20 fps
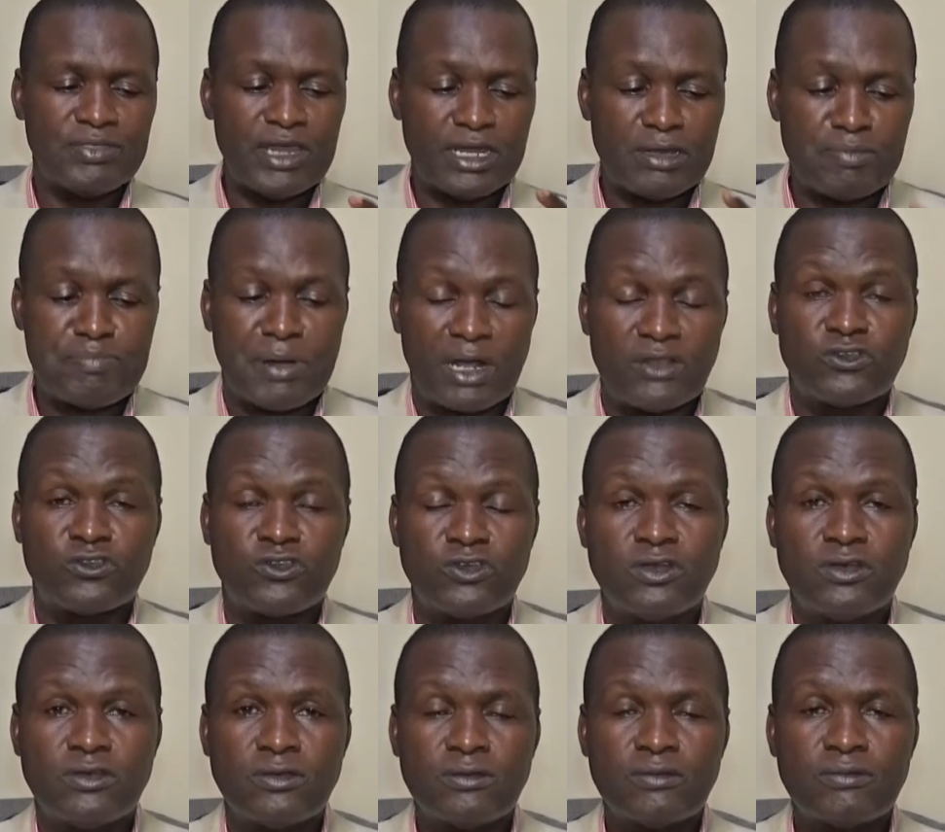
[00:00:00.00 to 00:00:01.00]
that
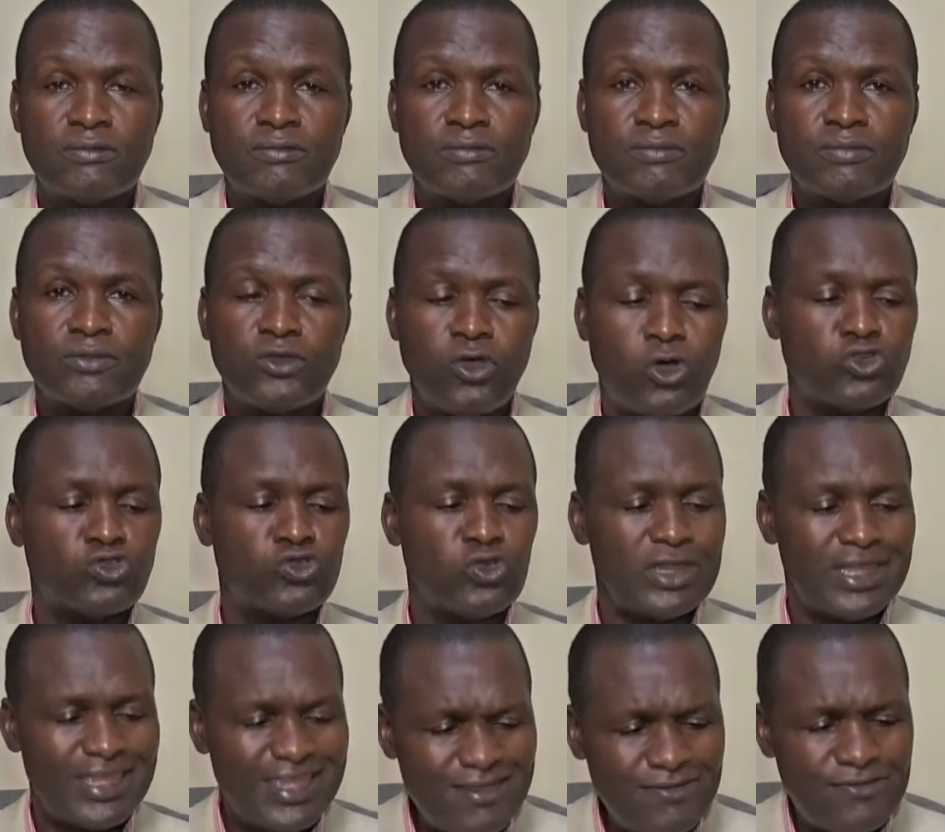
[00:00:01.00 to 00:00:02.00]
person or
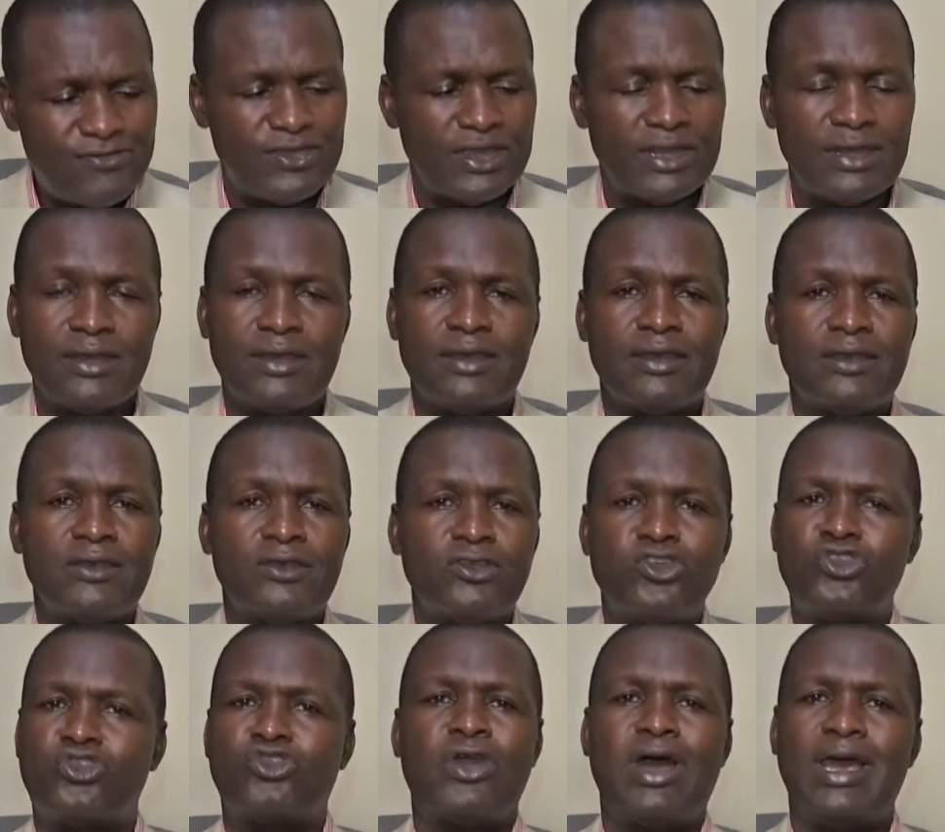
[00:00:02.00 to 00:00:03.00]
to even
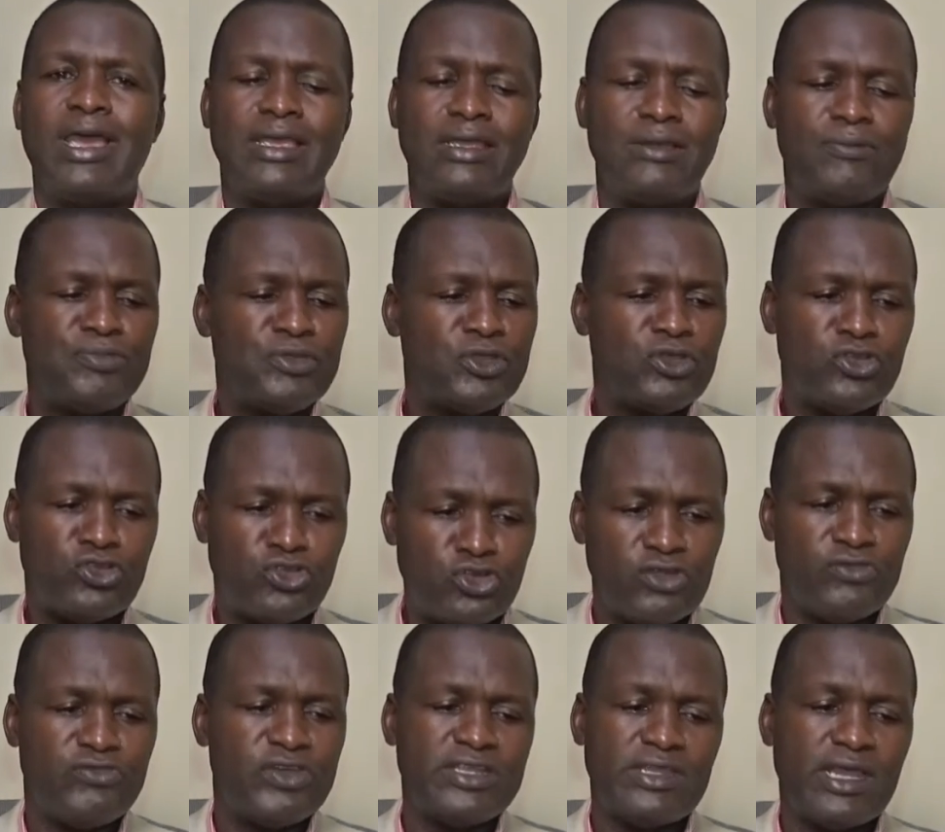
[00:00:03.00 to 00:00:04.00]
try to
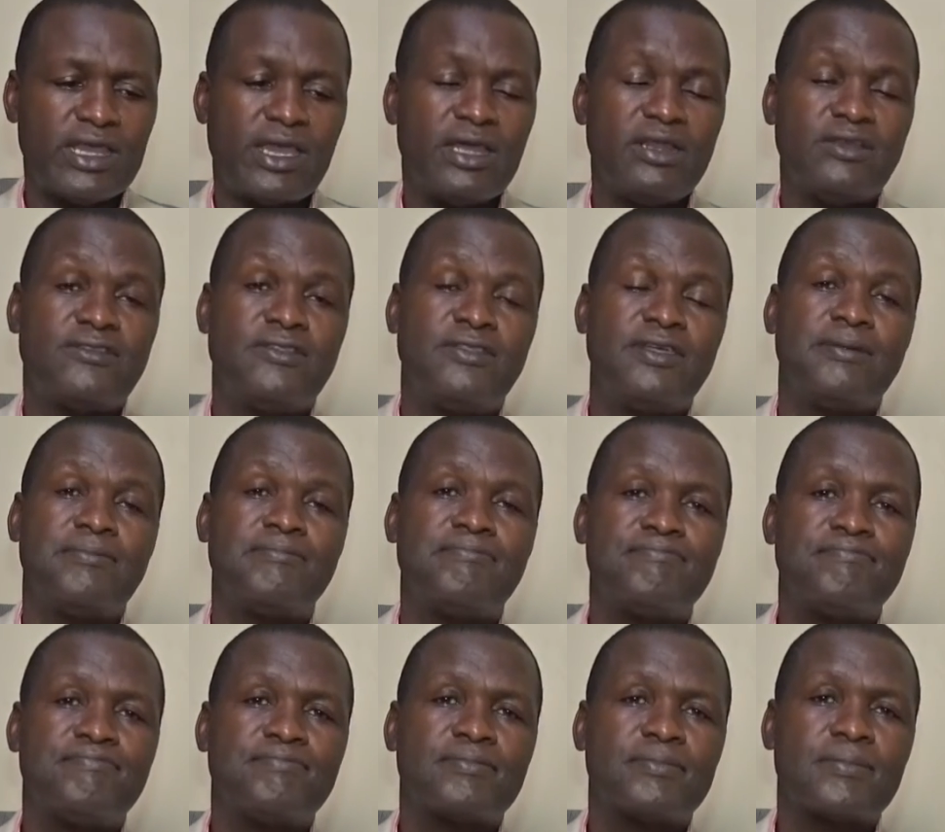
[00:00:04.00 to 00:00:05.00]
revenge against them.
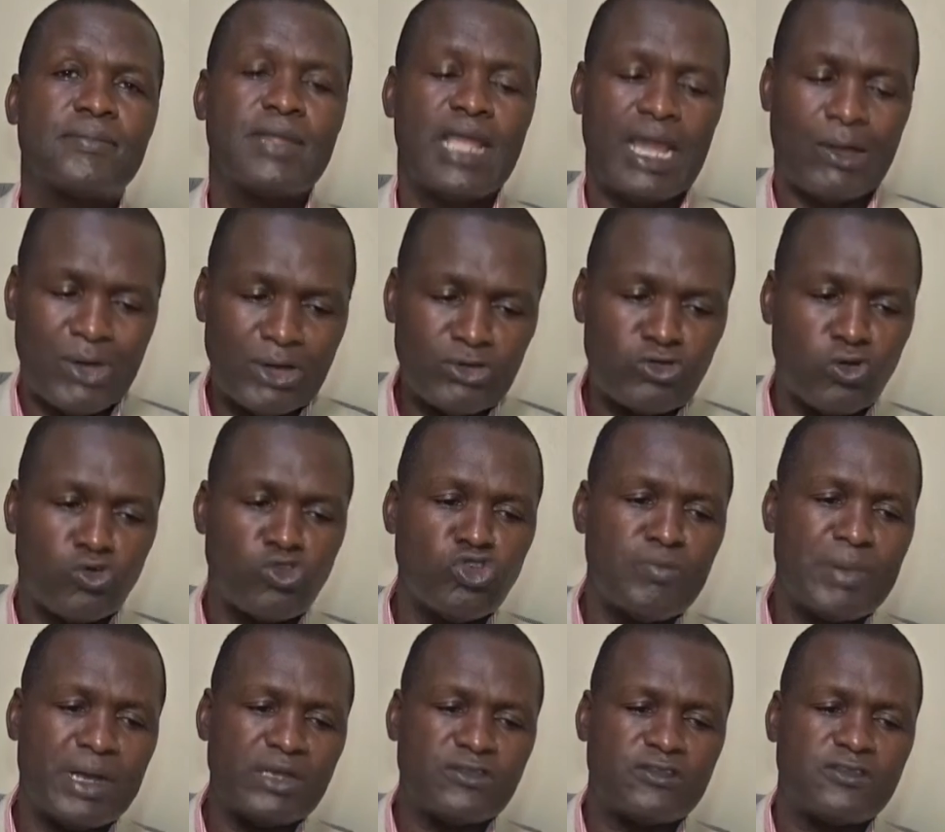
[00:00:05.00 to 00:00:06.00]
I want to
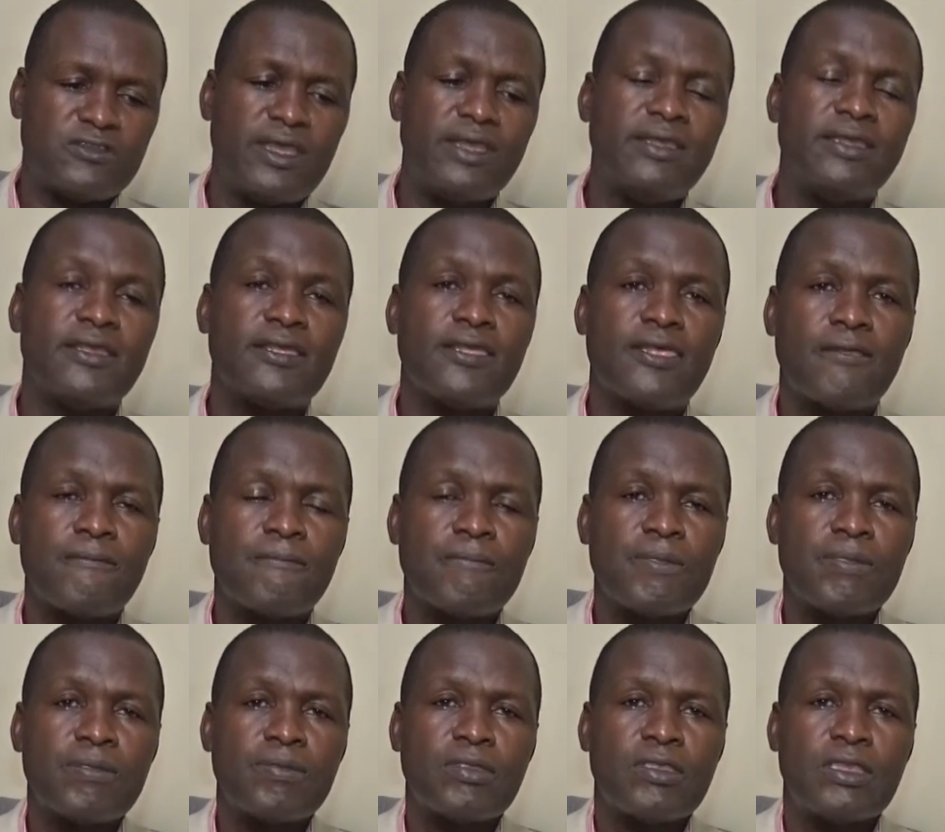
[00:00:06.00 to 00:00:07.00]
conclude by saying,
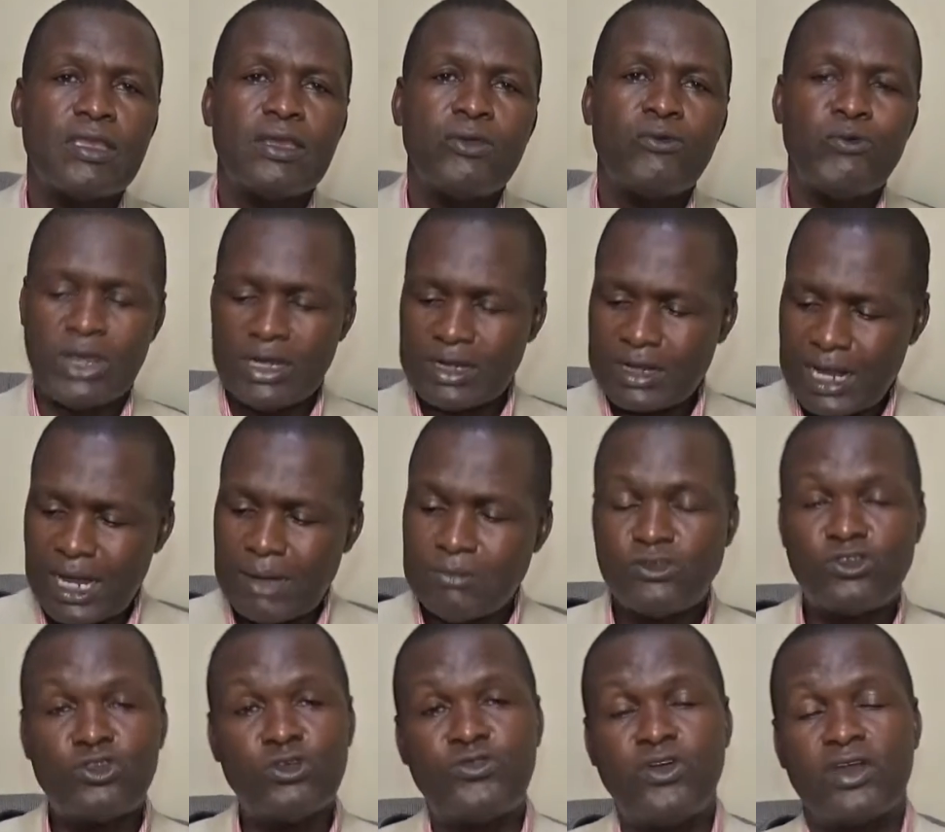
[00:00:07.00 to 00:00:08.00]
when it
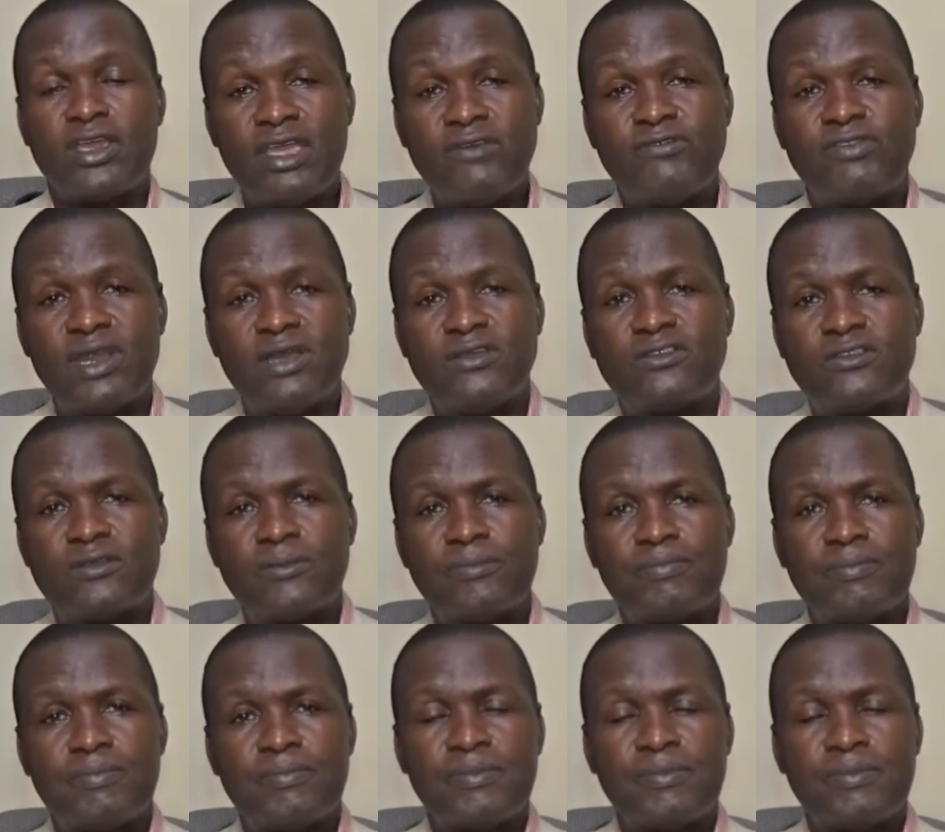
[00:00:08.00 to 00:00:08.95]
comes to forgiveness,